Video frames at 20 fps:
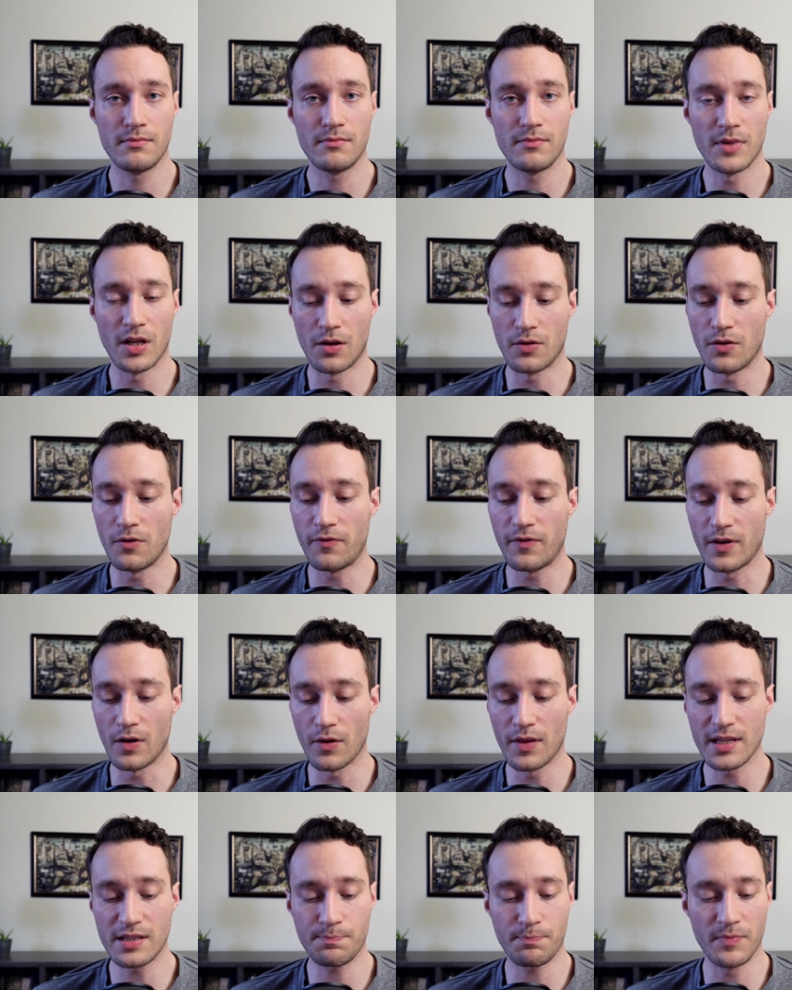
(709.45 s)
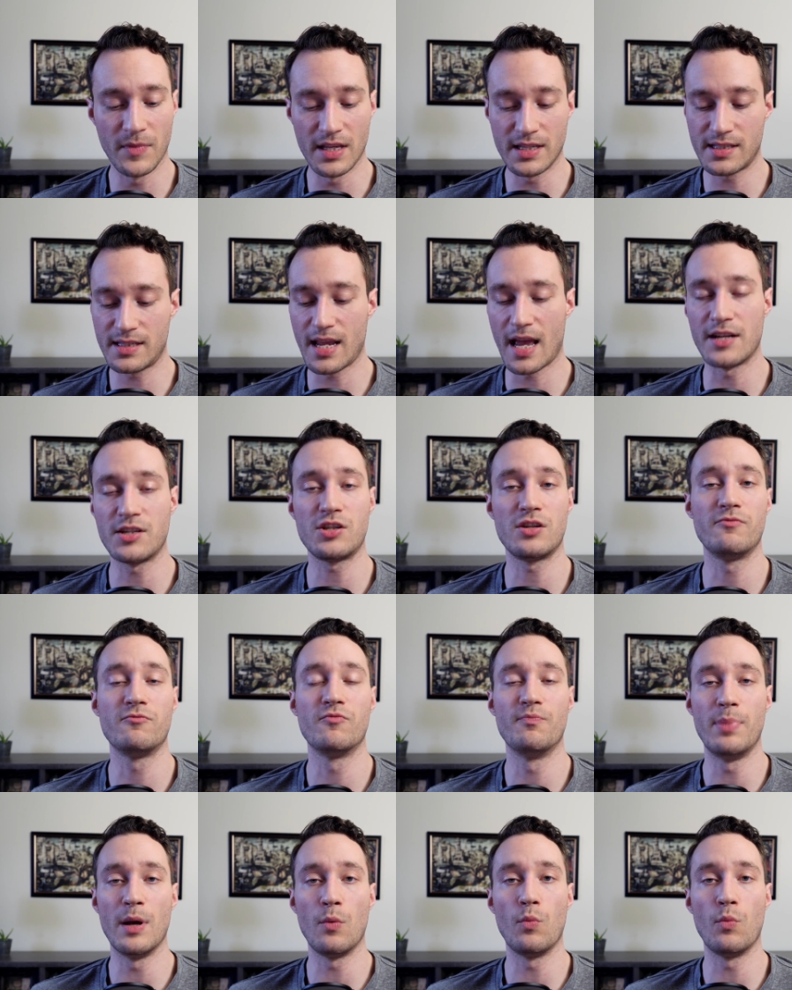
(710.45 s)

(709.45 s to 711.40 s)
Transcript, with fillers: You know, you feel this this tension